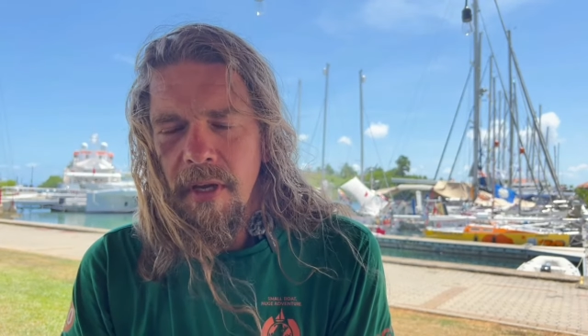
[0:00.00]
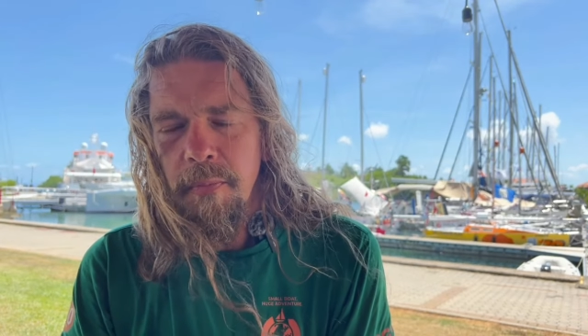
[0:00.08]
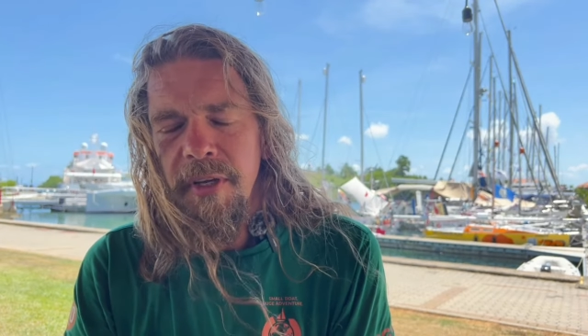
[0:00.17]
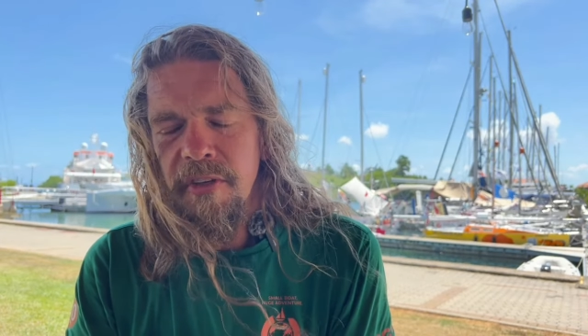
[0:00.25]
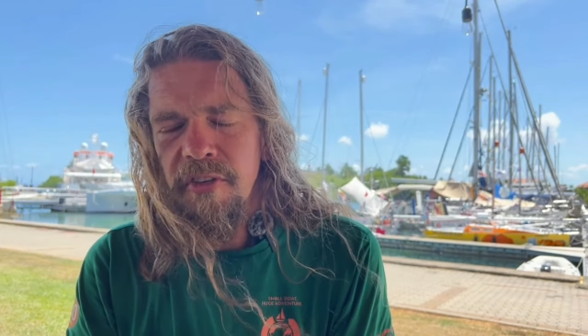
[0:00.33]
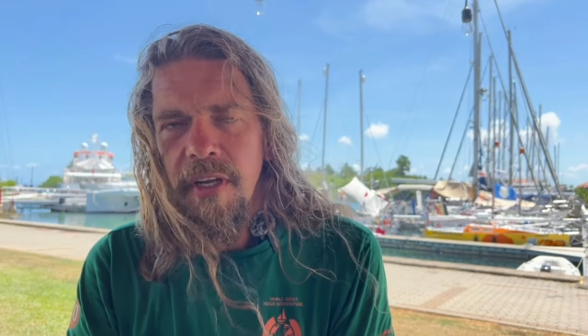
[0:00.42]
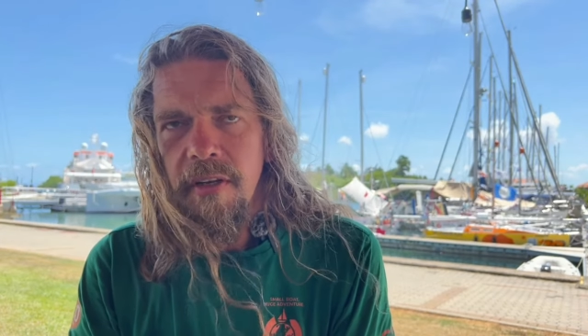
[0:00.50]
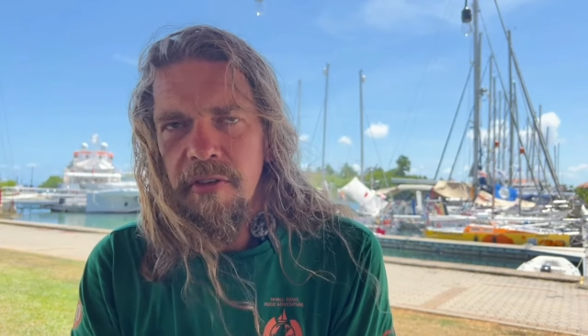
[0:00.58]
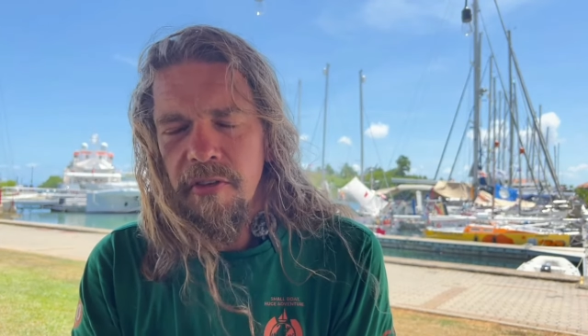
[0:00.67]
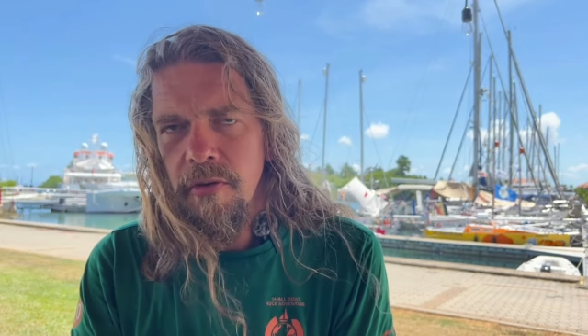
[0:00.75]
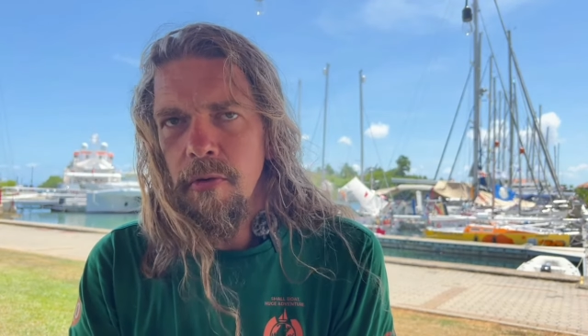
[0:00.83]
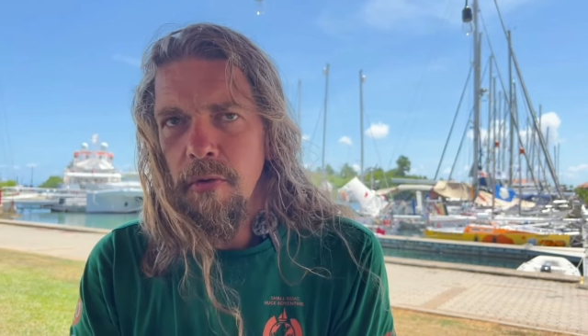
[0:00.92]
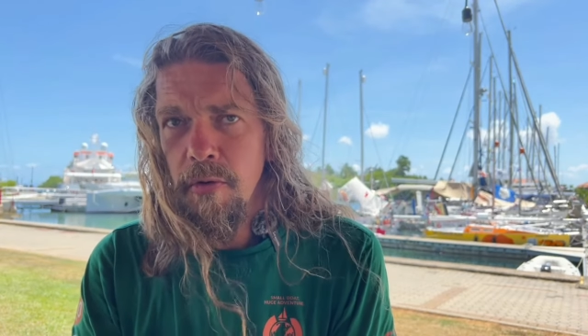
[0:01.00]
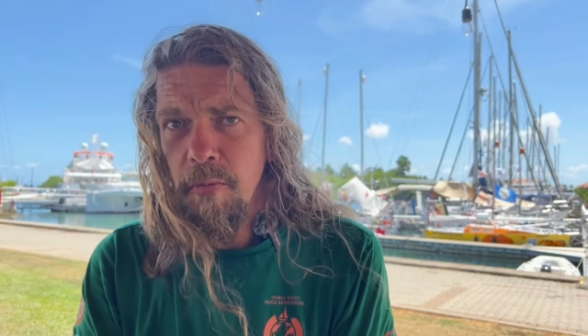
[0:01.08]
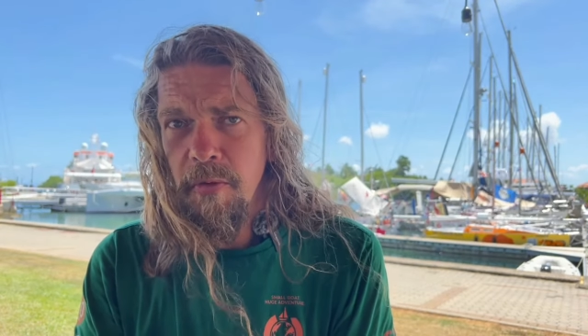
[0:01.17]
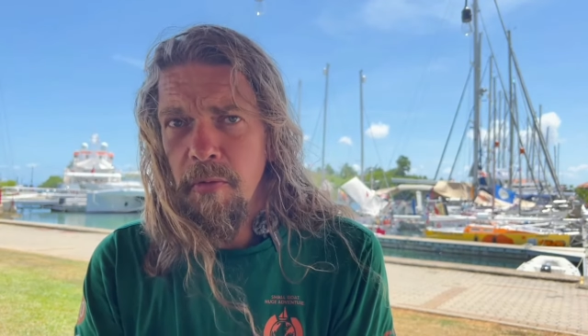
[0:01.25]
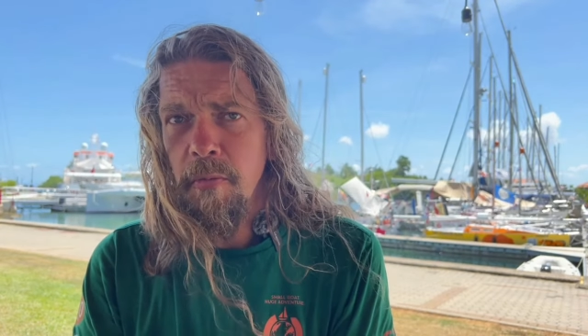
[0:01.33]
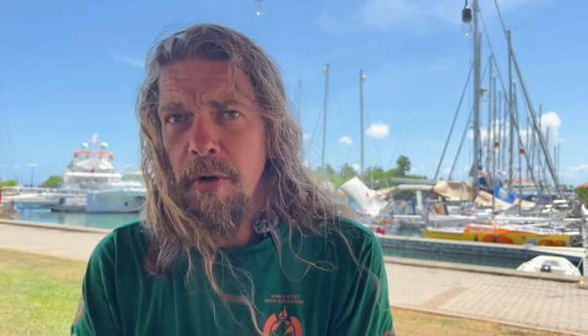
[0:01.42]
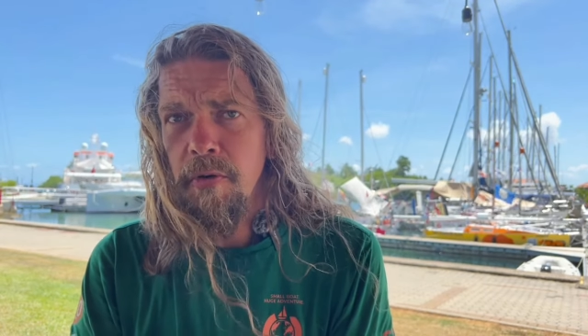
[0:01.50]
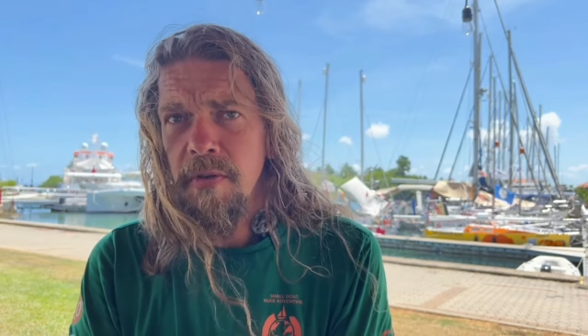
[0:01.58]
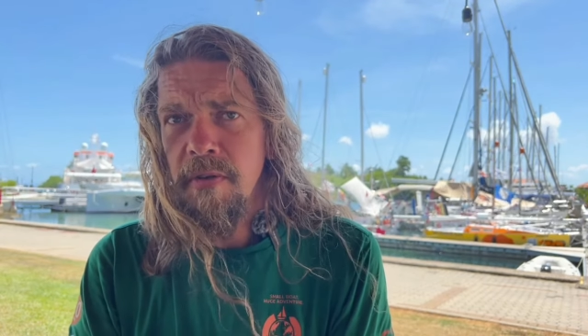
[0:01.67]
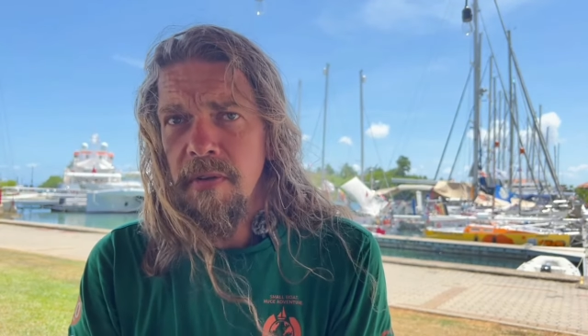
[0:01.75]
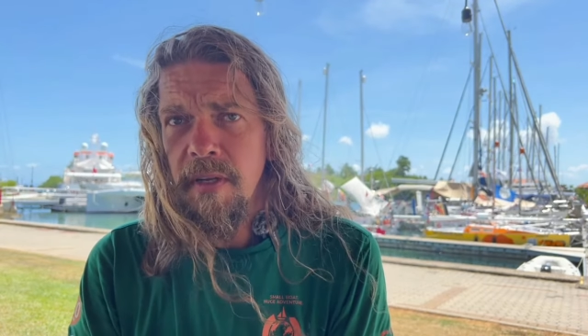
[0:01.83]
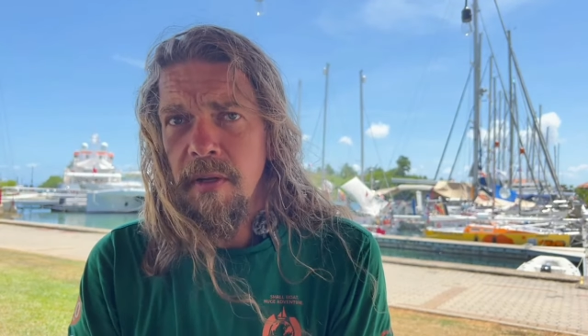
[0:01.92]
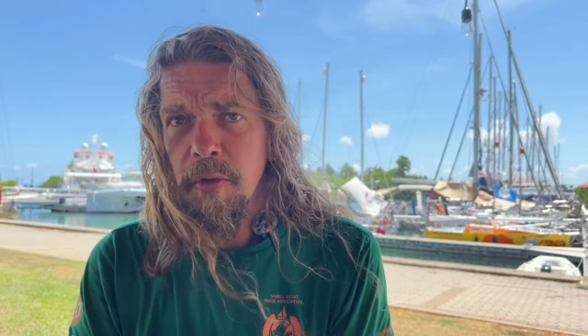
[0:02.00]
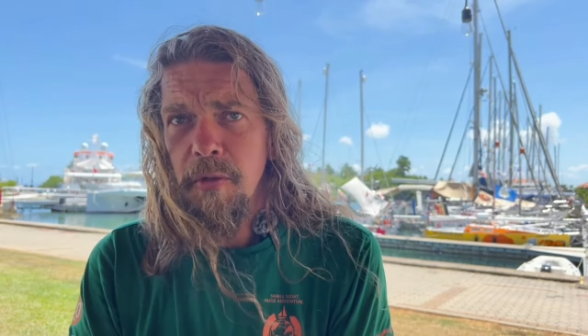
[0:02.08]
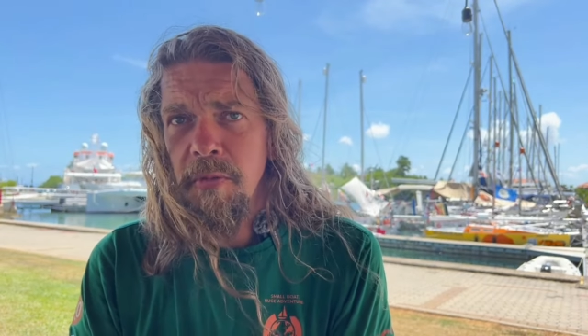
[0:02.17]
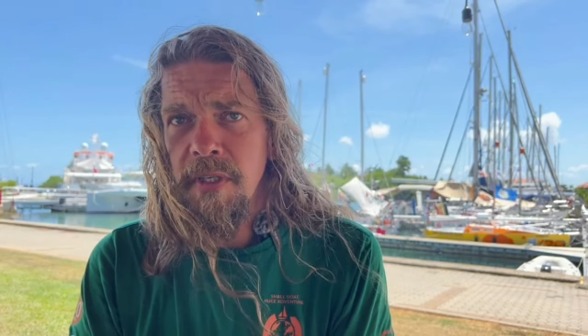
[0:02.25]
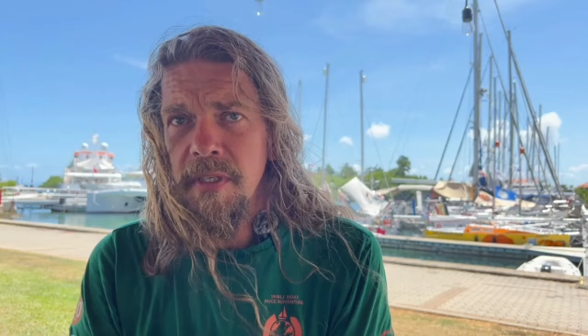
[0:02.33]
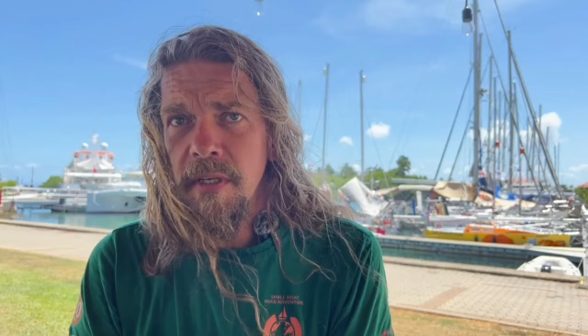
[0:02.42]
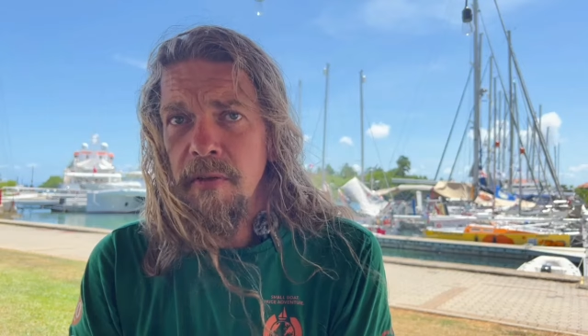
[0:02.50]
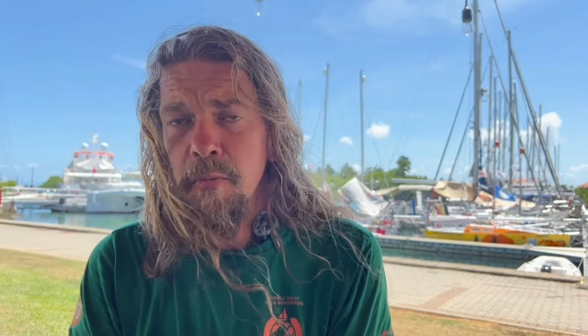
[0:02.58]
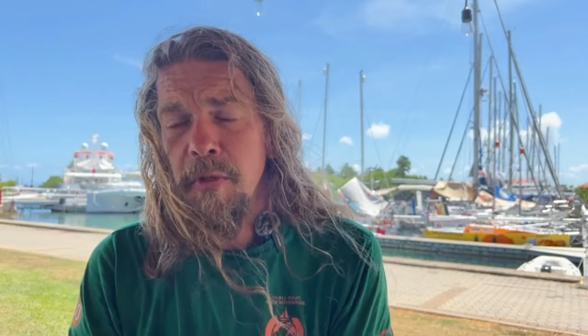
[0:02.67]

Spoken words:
big challenge to do it with a boat that I built myself,